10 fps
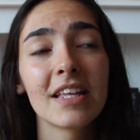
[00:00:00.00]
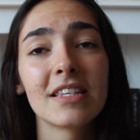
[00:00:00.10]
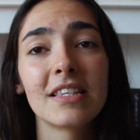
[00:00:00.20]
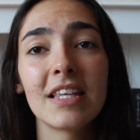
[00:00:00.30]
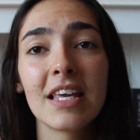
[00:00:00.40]

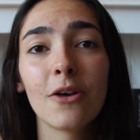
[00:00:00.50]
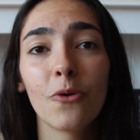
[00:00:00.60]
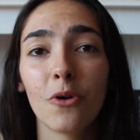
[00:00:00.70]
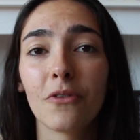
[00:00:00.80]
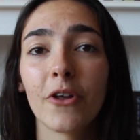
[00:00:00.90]
is the
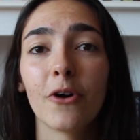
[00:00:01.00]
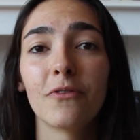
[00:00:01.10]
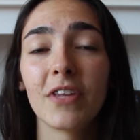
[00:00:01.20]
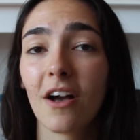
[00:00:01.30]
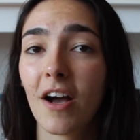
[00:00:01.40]
author
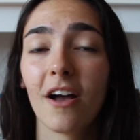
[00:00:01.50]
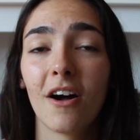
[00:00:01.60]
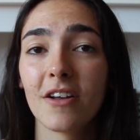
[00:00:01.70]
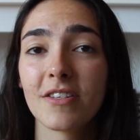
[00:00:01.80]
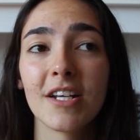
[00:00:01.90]
of the I
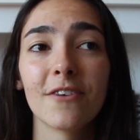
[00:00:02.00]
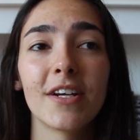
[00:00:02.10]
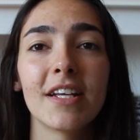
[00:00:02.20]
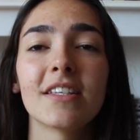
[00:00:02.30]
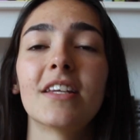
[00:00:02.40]
Heart
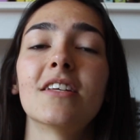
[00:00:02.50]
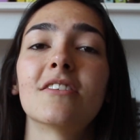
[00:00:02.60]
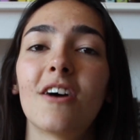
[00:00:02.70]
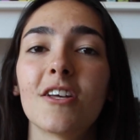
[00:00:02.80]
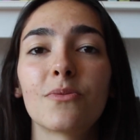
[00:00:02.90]
series, and it
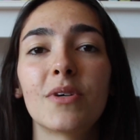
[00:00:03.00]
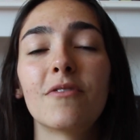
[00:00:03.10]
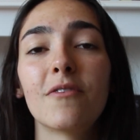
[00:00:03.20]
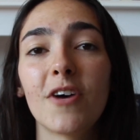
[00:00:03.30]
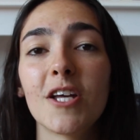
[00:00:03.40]
starts
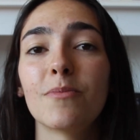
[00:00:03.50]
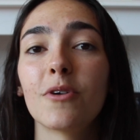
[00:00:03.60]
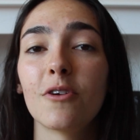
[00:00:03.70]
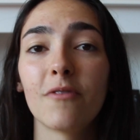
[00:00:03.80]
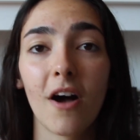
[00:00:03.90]
with the first
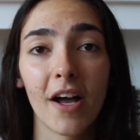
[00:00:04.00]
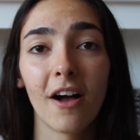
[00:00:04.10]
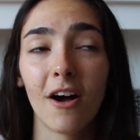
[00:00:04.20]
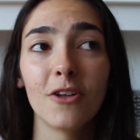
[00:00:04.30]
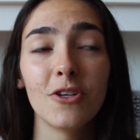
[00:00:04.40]
book of I
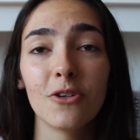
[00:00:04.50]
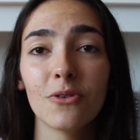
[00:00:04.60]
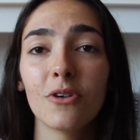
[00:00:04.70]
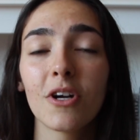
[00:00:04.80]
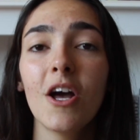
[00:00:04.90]
Heart New
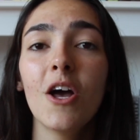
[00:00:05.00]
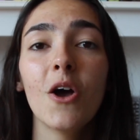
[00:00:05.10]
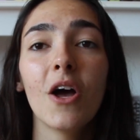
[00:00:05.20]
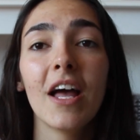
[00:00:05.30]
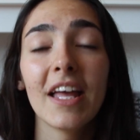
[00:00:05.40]
York.
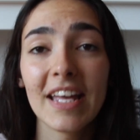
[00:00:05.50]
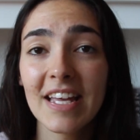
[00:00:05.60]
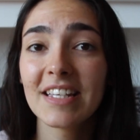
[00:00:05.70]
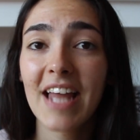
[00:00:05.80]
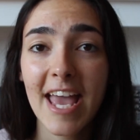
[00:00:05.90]
It
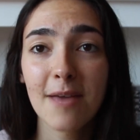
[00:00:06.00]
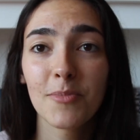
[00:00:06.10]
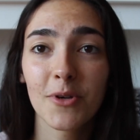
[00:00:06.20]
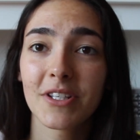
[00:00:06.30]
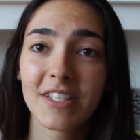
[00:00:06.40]
is an
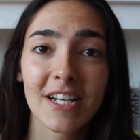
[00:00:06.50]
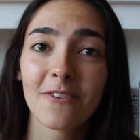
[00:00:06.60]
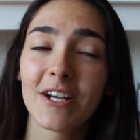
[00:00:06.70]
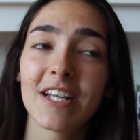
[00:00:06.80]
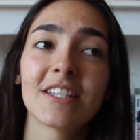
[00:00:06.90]
eight book
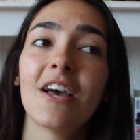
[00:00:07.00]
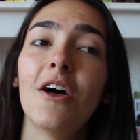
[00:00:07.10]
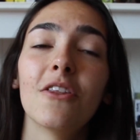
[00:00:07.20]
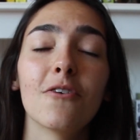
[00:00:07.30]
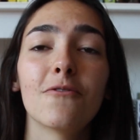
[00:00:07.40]
series
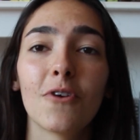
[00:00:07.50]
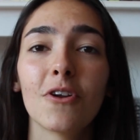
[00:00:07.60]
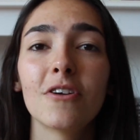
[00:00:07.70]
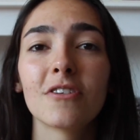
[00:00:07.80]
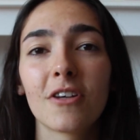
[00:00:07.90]
that
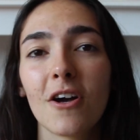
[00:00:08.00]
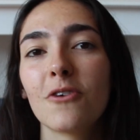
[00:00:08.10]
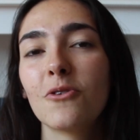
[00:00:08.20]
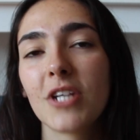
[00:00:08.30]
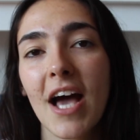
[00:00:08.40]
follows a
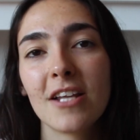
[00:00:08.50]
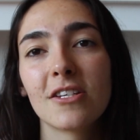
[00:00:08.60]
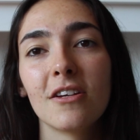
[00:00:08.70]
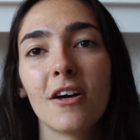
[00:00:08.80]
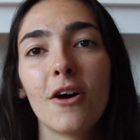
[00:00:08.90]
girl called
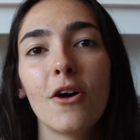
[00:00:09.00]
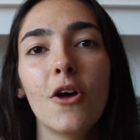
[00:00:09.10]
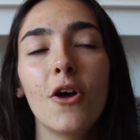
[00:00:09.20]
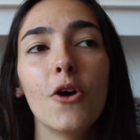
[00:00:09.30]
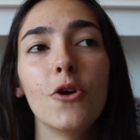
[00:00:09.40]
Angela
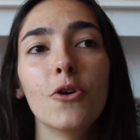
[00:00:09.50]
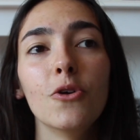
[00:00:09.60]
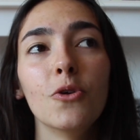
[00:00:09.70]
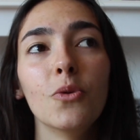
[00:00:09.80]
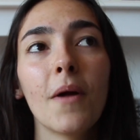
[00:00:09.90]

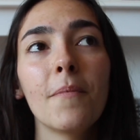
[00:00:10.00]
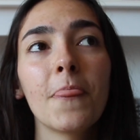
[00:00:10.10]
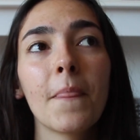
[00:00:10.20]
who